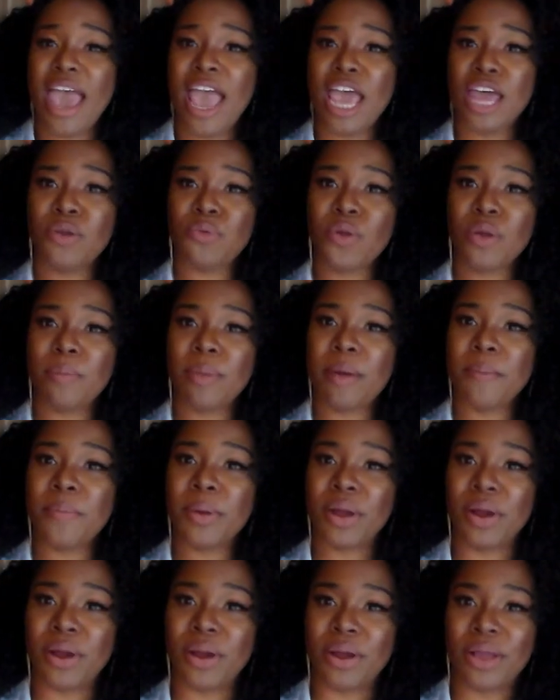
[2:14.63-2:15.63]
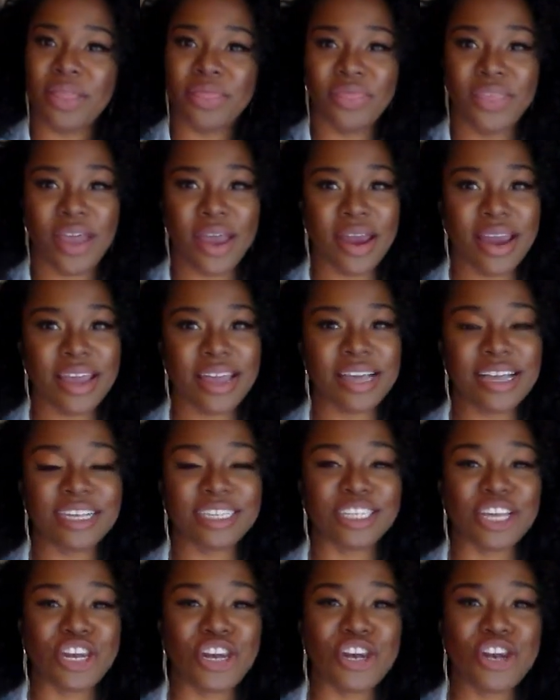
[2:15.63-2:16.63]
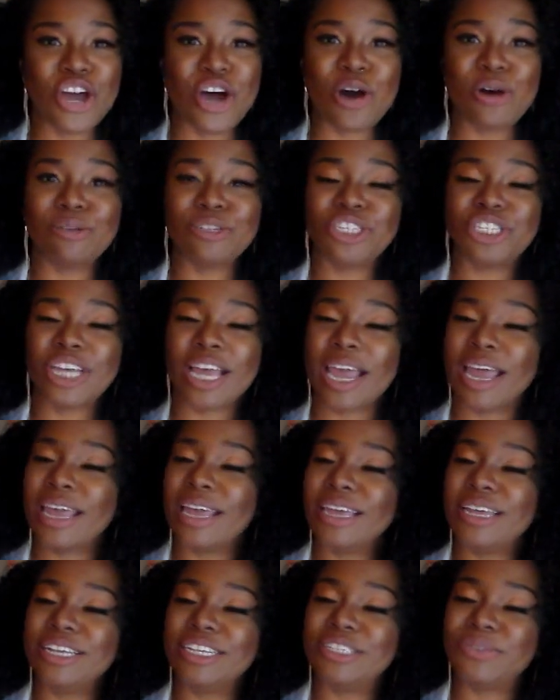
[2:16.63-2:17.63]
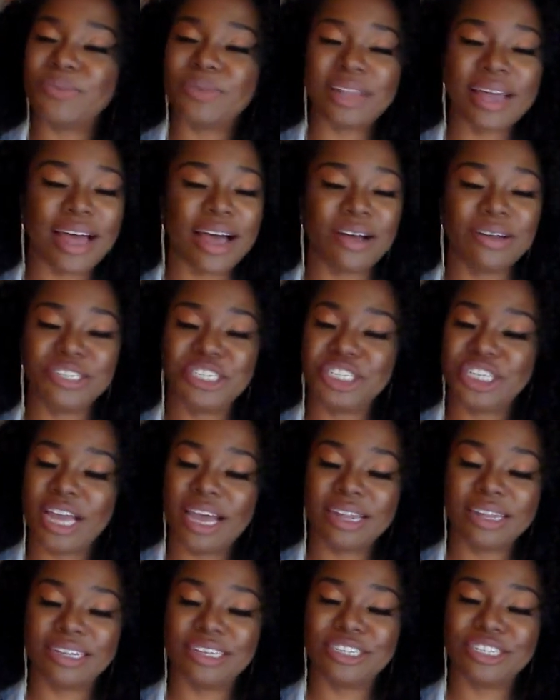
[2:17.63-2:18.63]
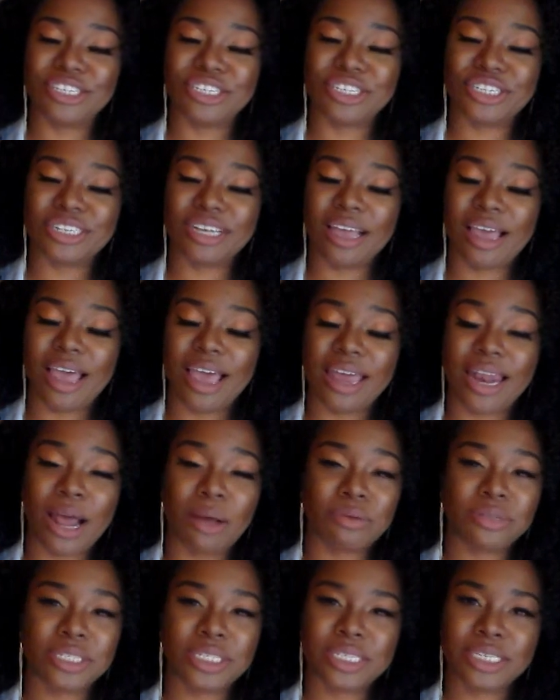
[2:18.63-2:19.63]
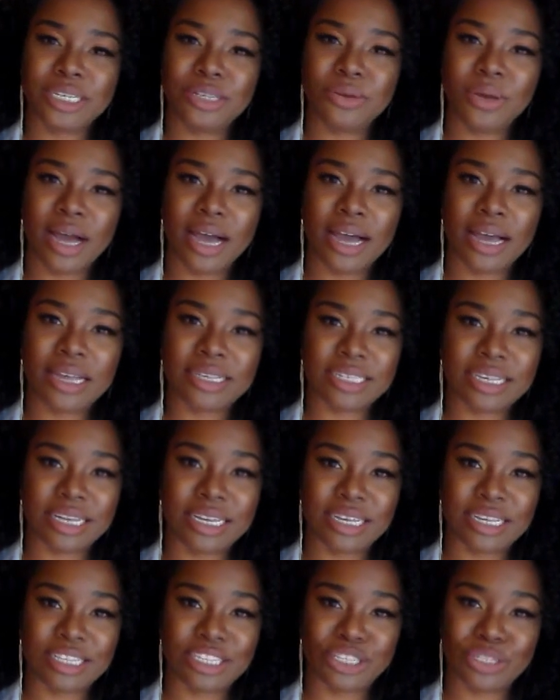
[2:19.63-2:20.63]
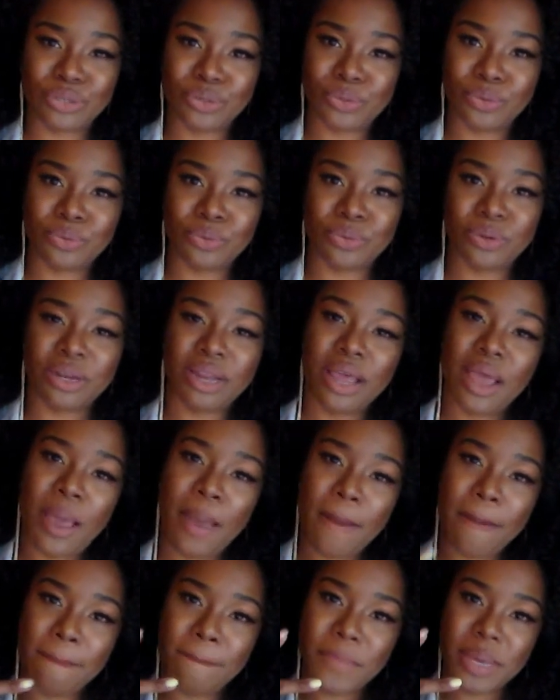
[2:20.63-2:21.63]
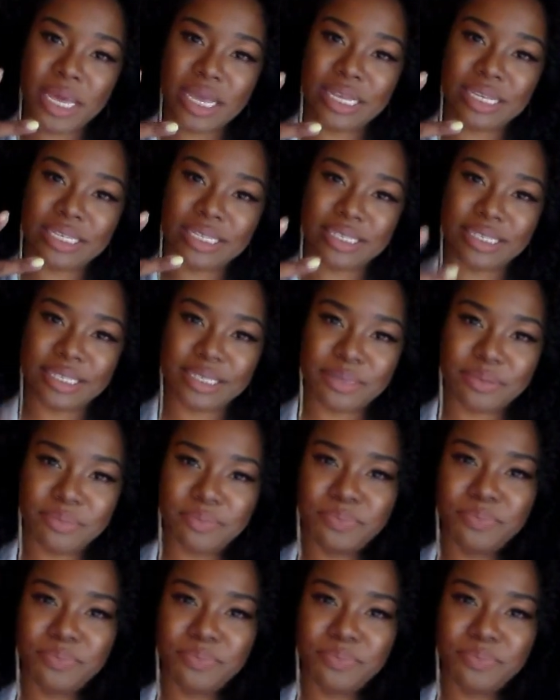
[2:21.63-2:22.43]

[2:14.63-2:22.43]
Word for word: And remember, there is no change without challenge. And I will see you guys again soon. Peace.